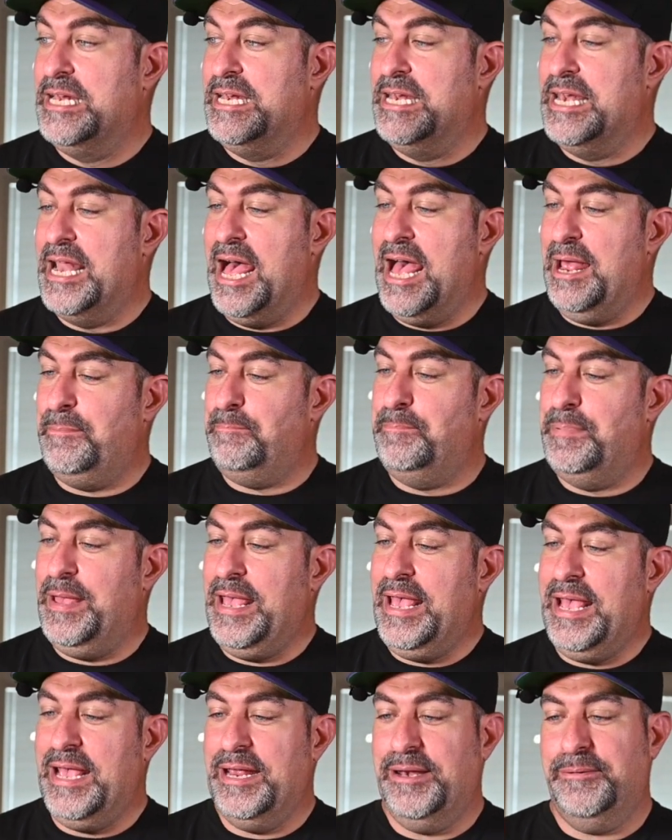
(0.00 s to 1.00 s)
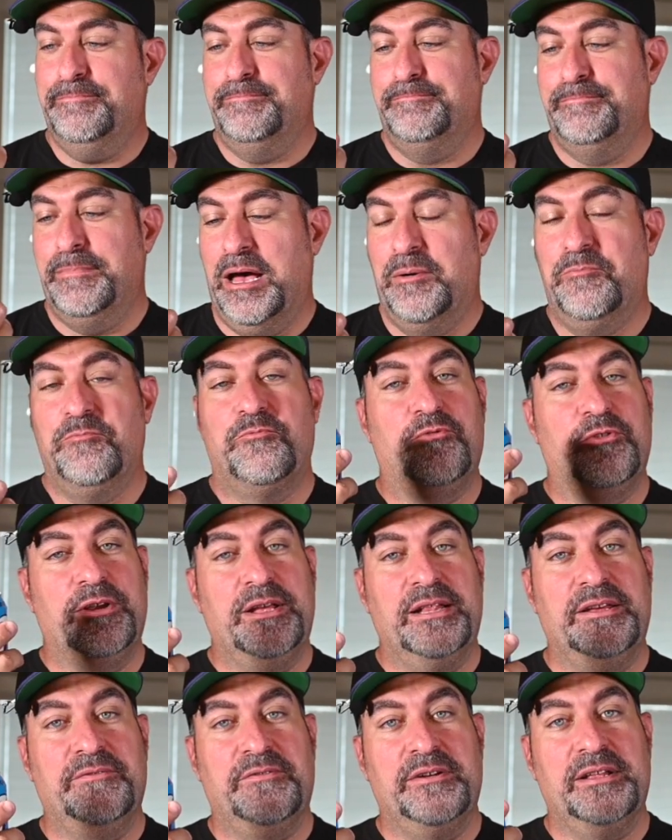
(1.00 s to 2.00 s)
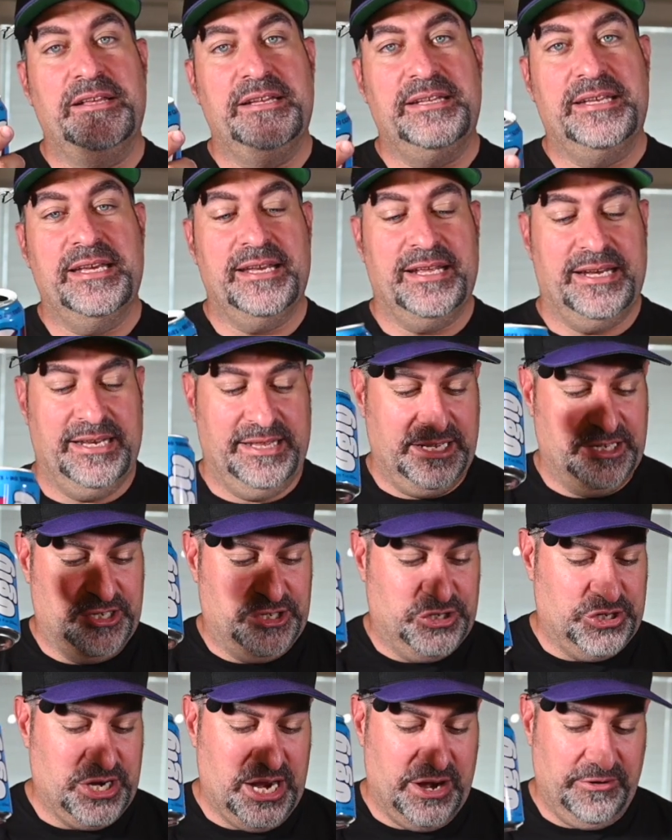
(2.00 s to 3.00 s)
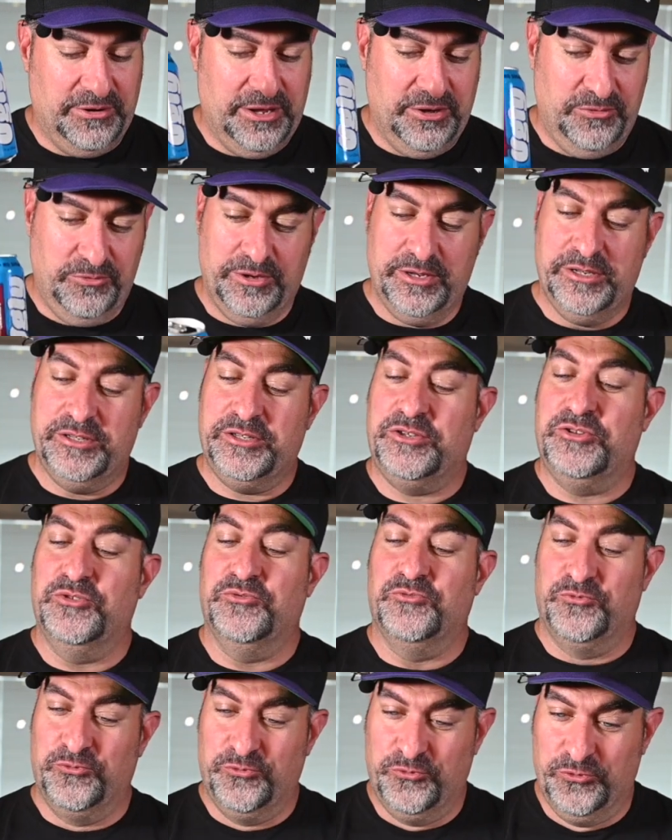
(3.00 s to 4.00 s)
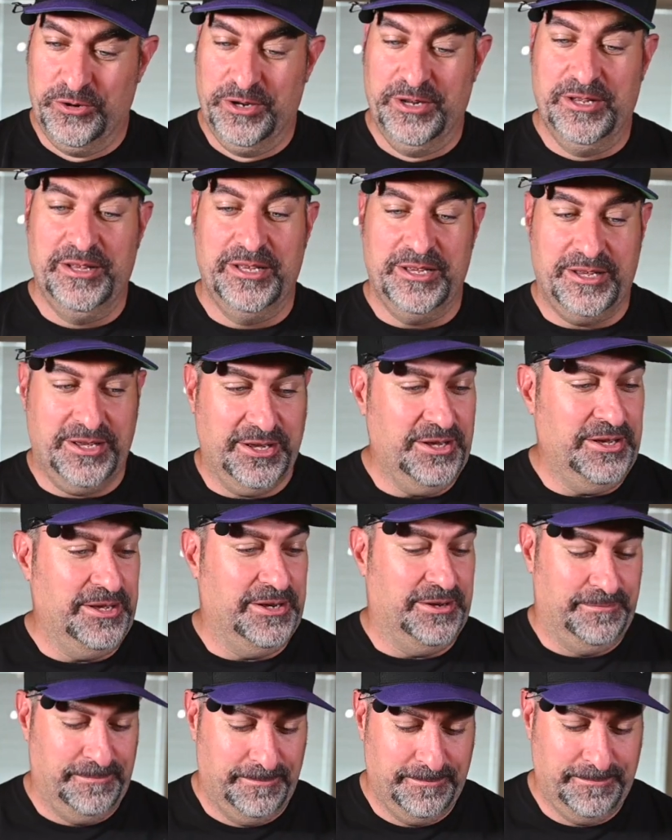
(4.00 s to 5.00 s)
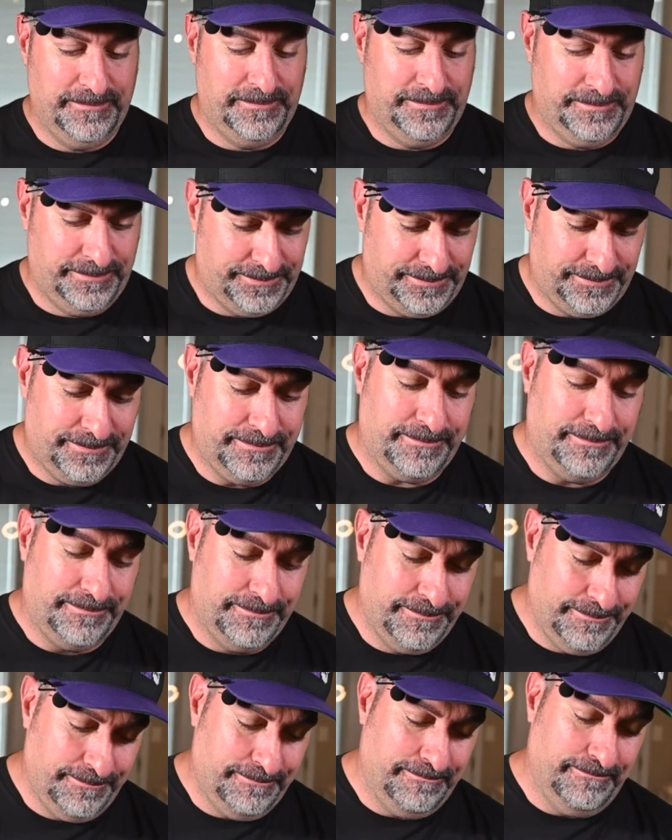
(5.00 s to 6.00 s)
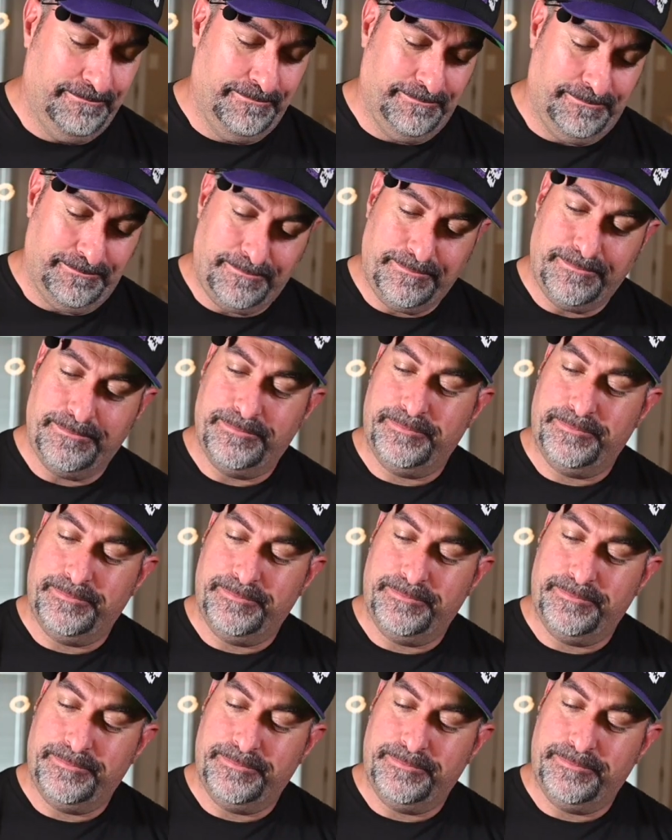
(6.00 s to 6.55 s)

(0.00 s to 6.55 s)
Not bad. I'm really, really digging it. The cherry was really good. Mm-hmm.